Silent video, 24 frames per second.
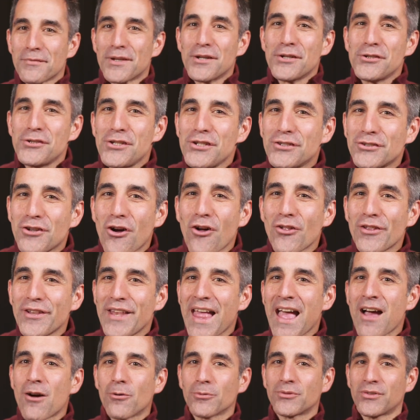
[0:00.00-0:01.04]
She's calling
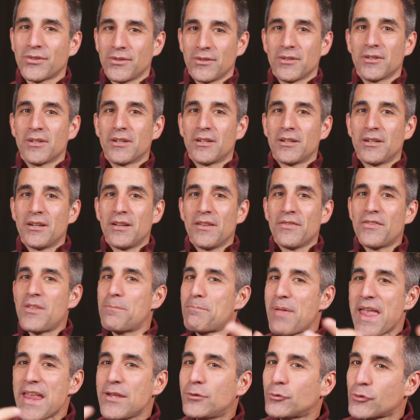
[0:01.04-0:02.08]
out the
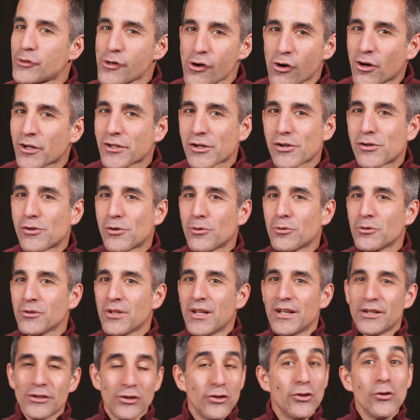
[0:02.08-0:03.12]
patriarchal
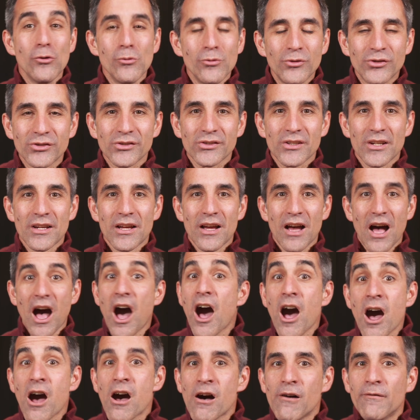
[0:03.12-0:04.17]
use
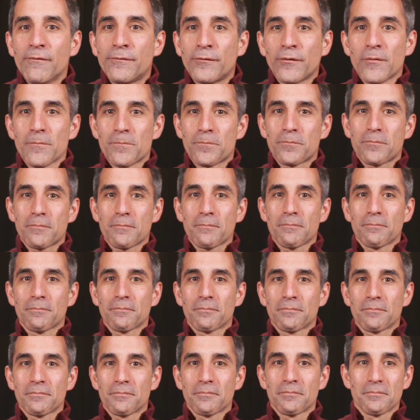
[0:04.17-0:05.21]
of
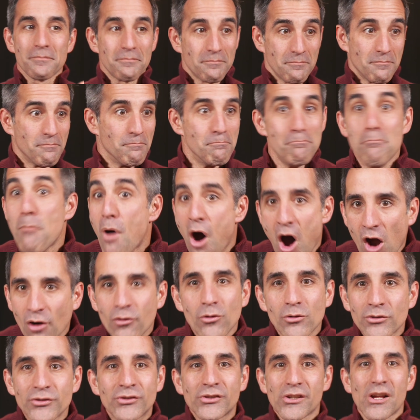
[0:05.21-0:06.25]

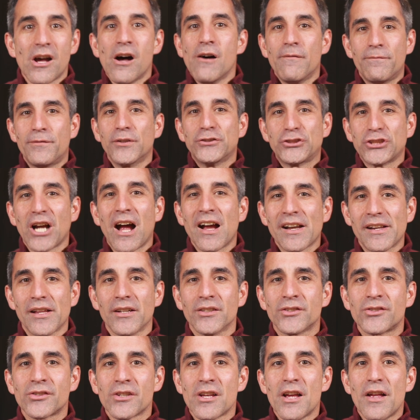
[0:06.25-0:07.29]
models of
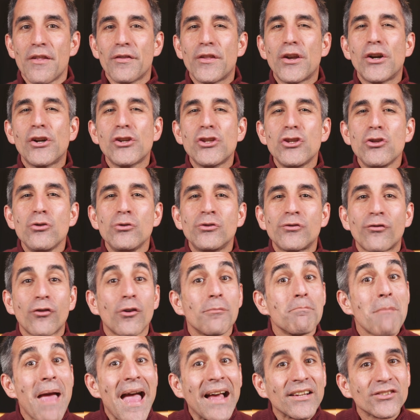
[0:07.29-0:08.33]
vaginas that are used for
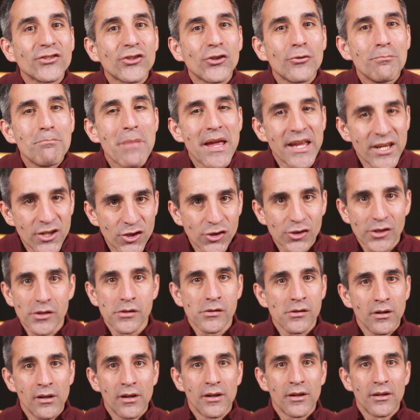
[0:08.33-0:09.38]

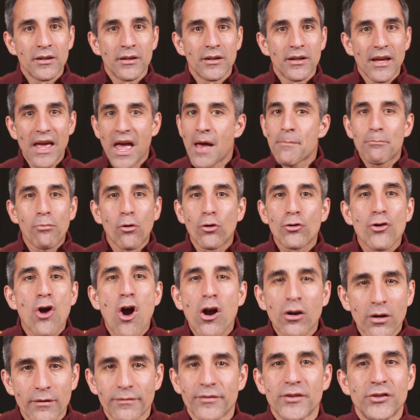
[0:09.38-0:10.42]
masturbation at
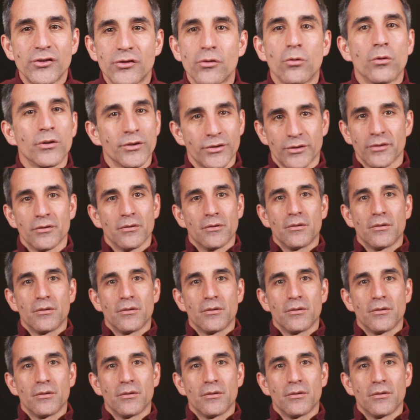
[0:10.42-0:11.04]
pornography stores.